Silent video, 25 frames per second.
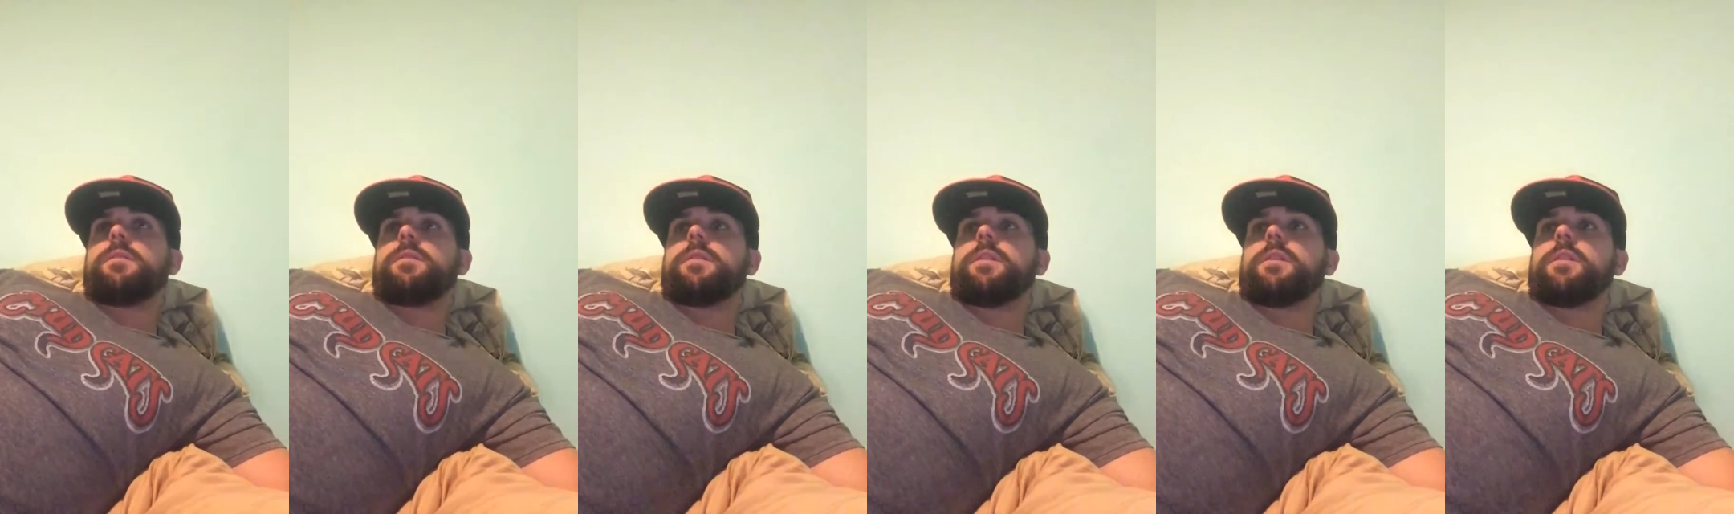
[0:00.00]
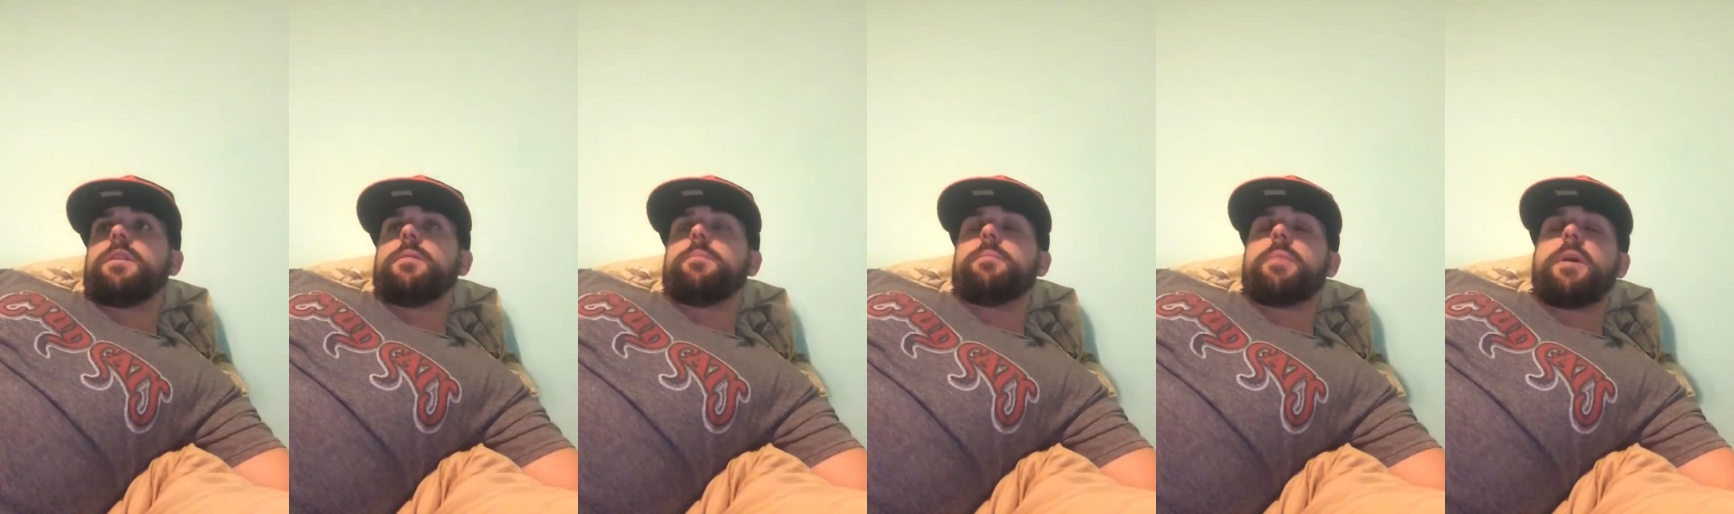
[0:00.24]

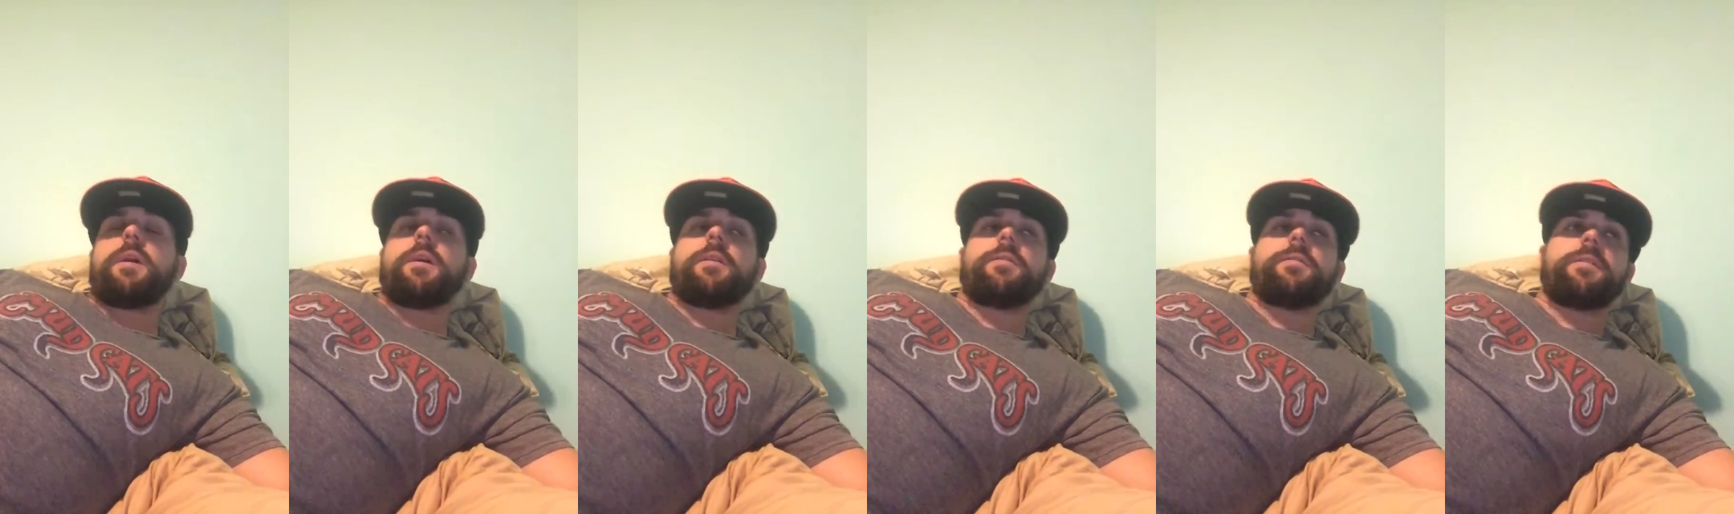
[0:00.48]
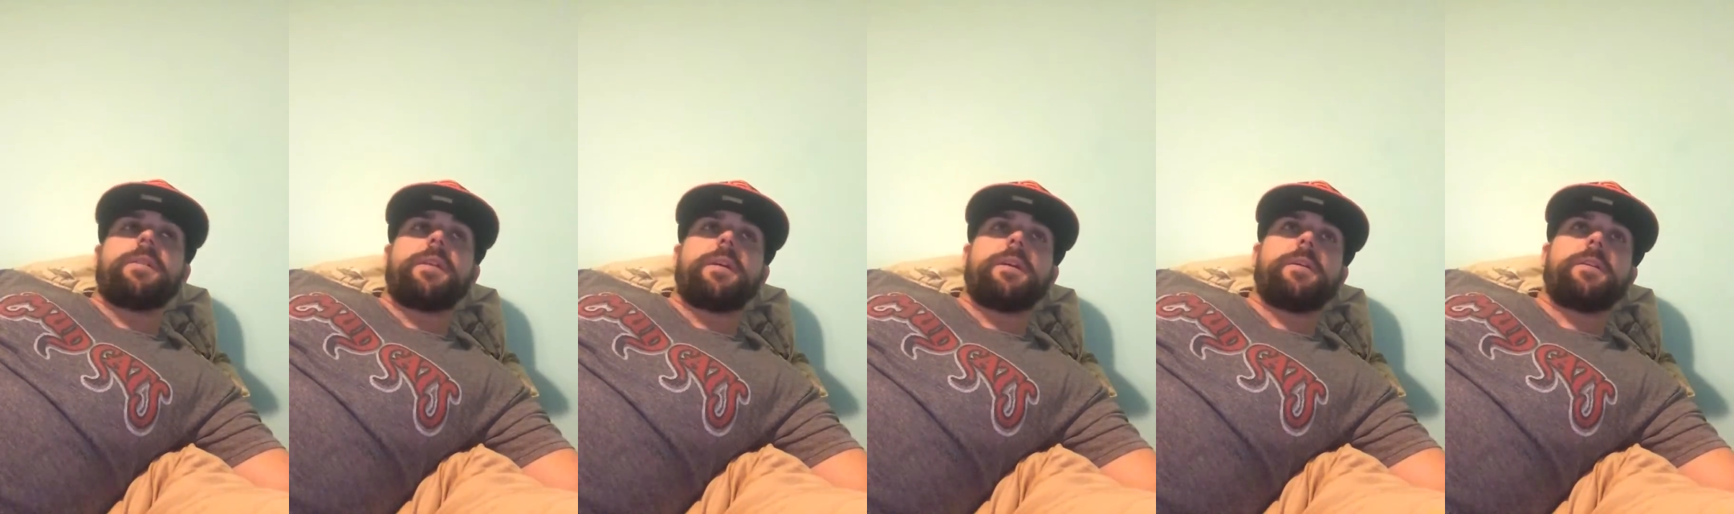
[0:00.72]
the
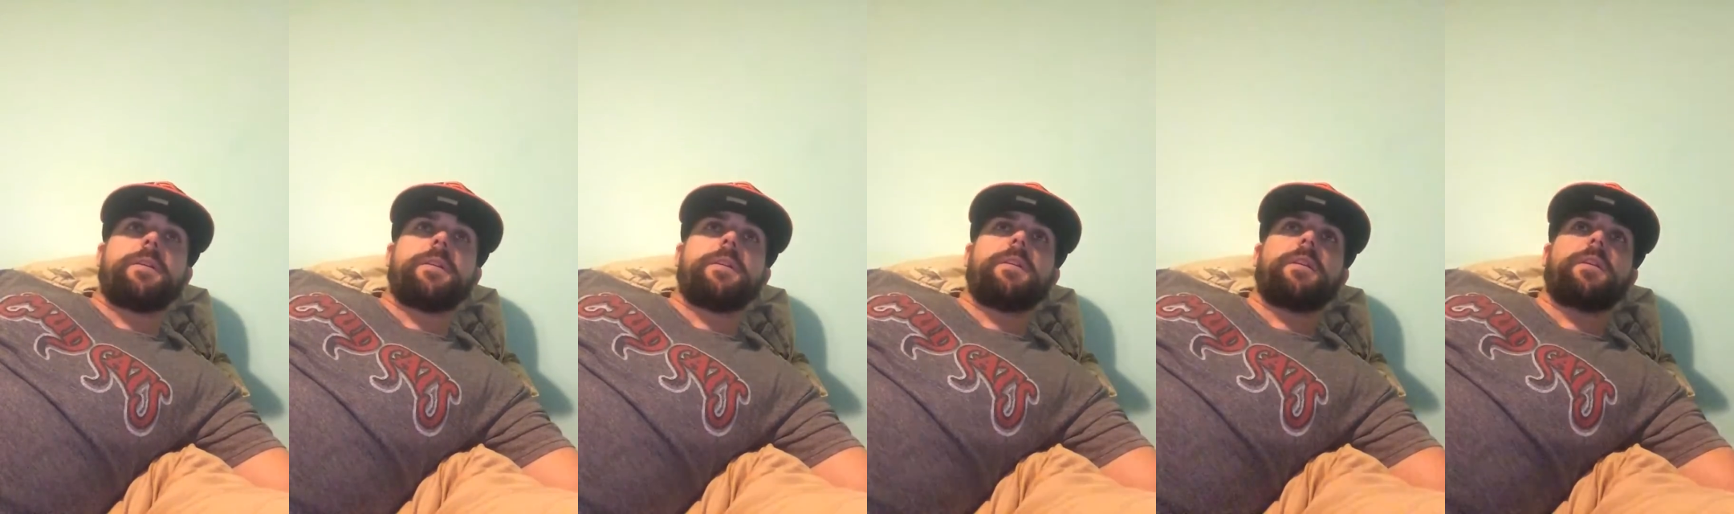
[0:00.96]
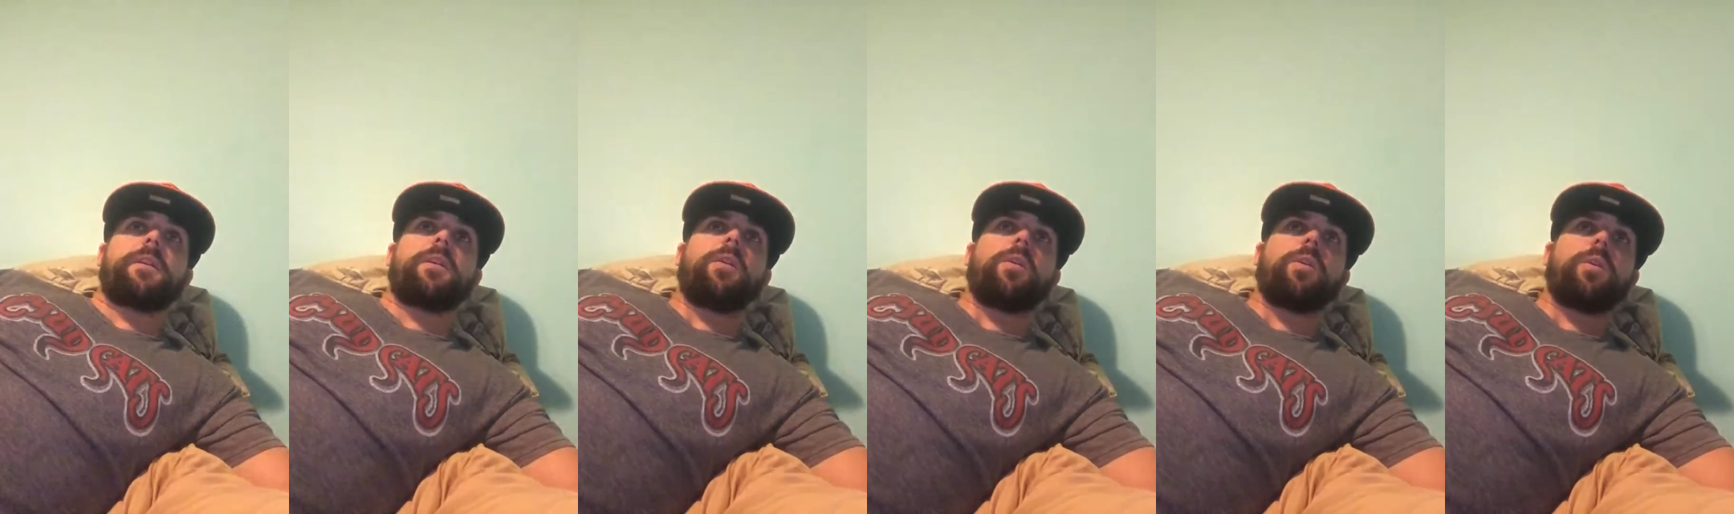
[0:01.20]
paraphernalia,
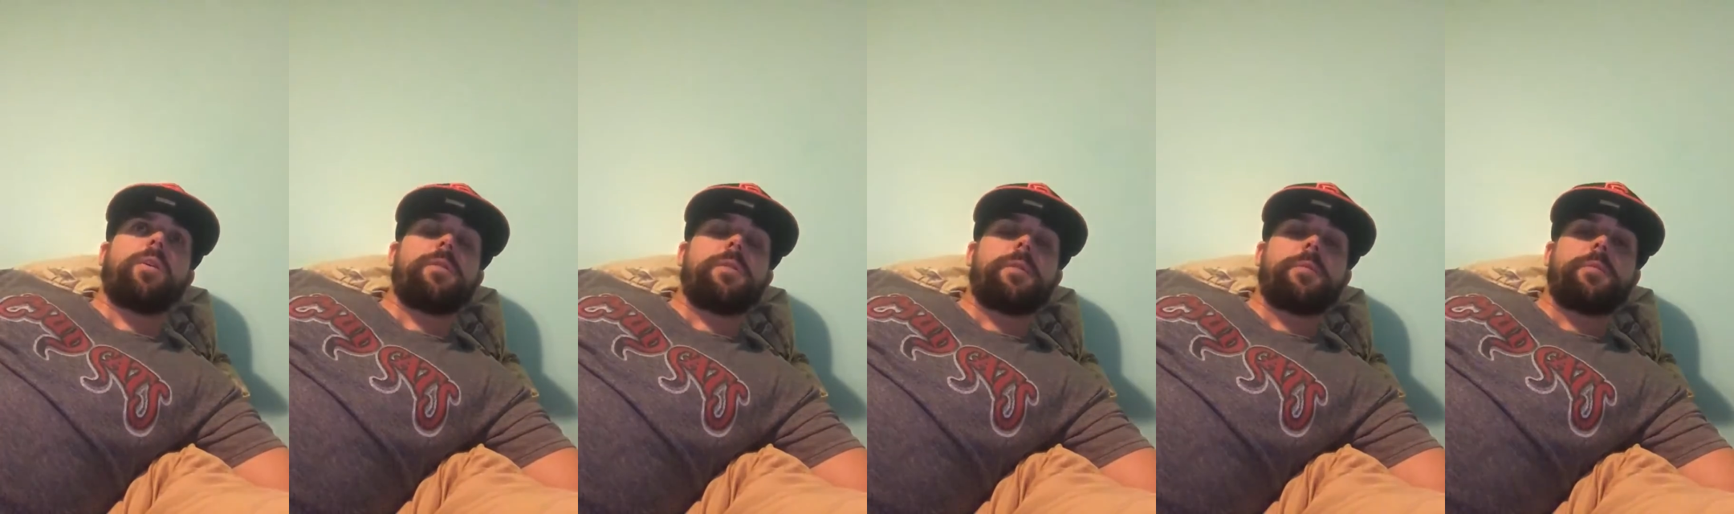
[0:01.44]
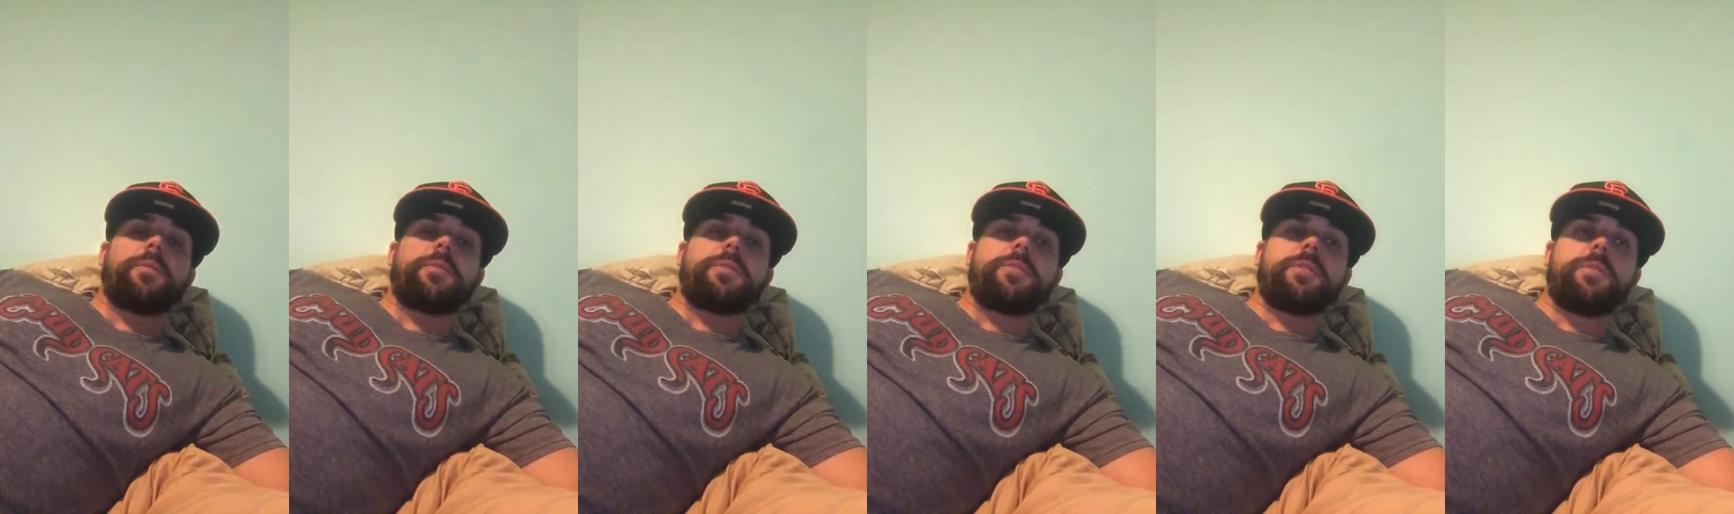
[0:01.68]
the car
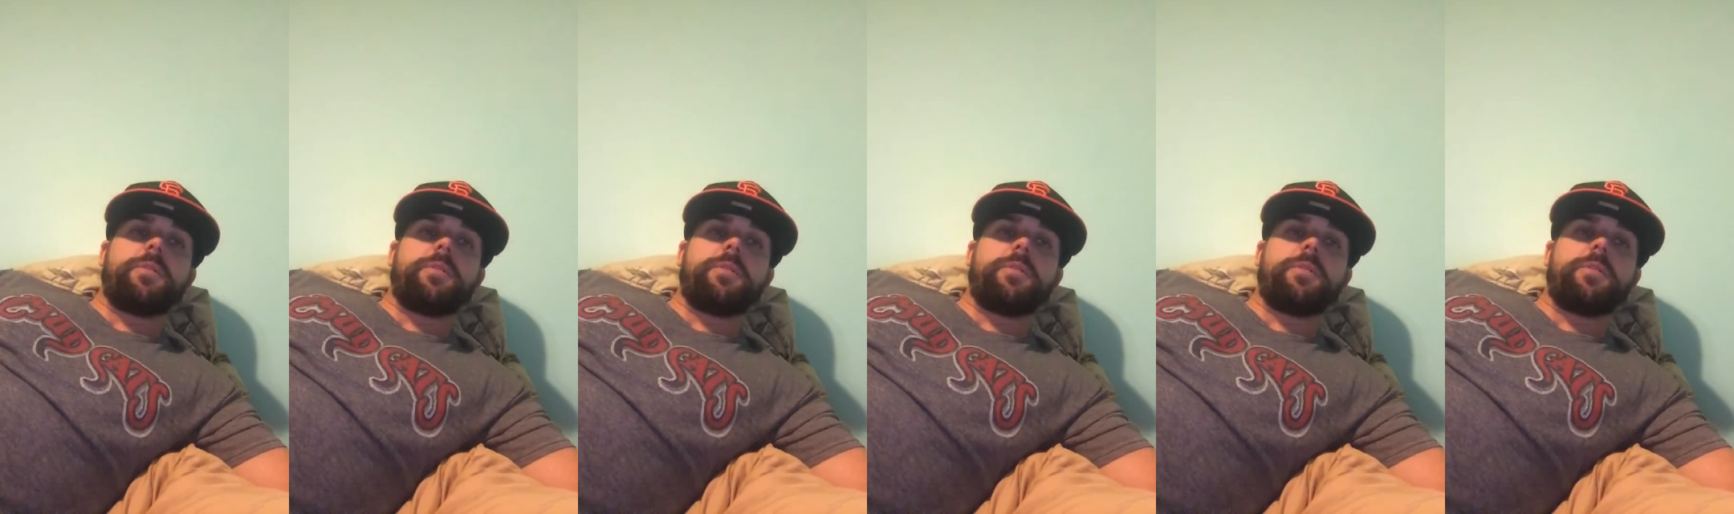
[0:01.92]
that was